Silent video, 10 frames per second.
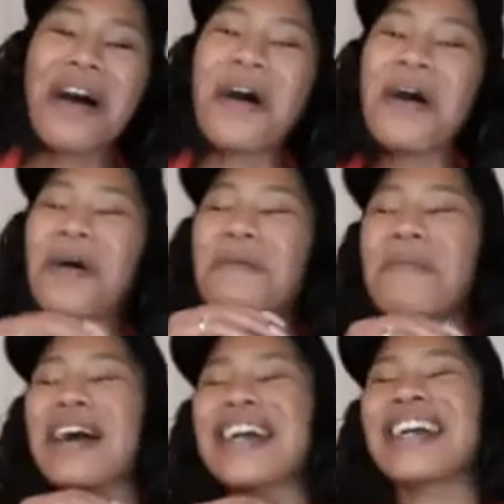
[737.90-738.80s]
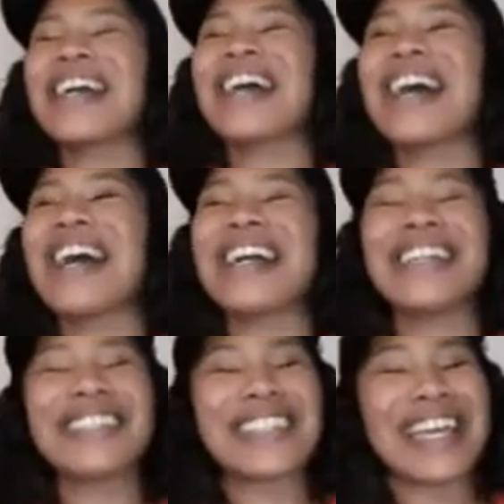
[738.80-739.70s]
Oh my God,
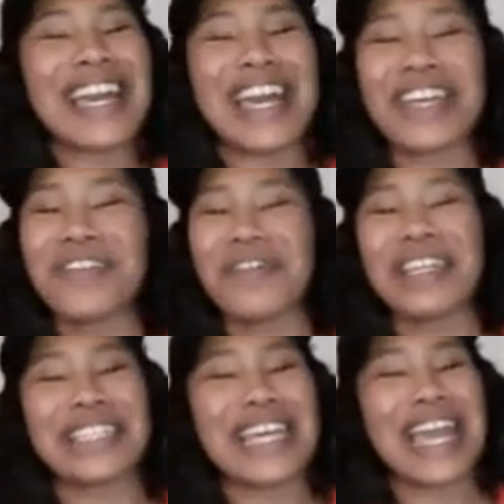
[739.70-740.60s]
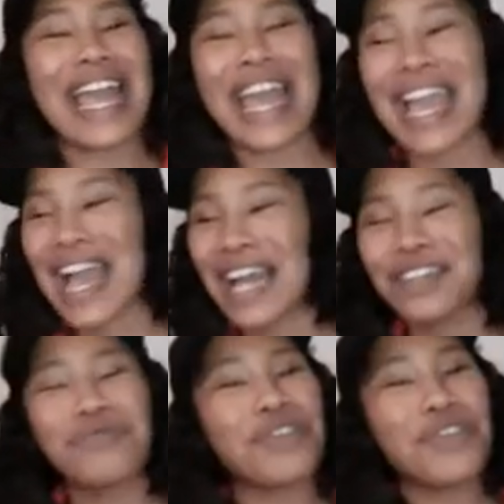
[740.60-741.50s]
he said, you ain't saying, hey, how
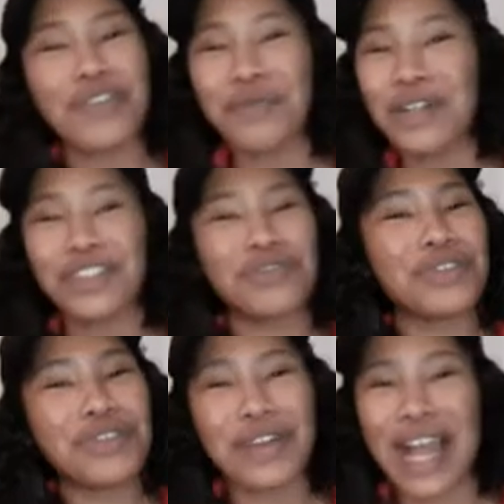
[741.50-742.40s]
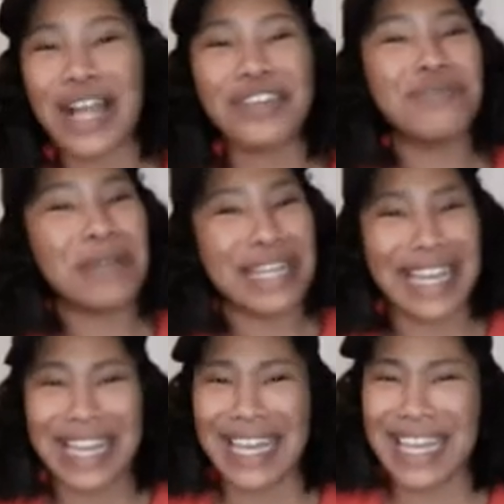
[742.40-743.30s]
you doing, what you doing, how you
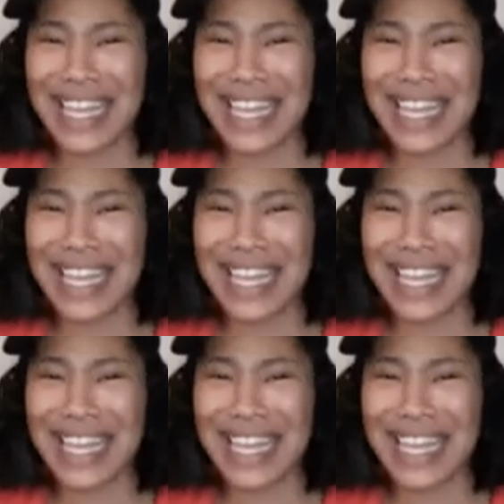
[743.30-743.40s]
been?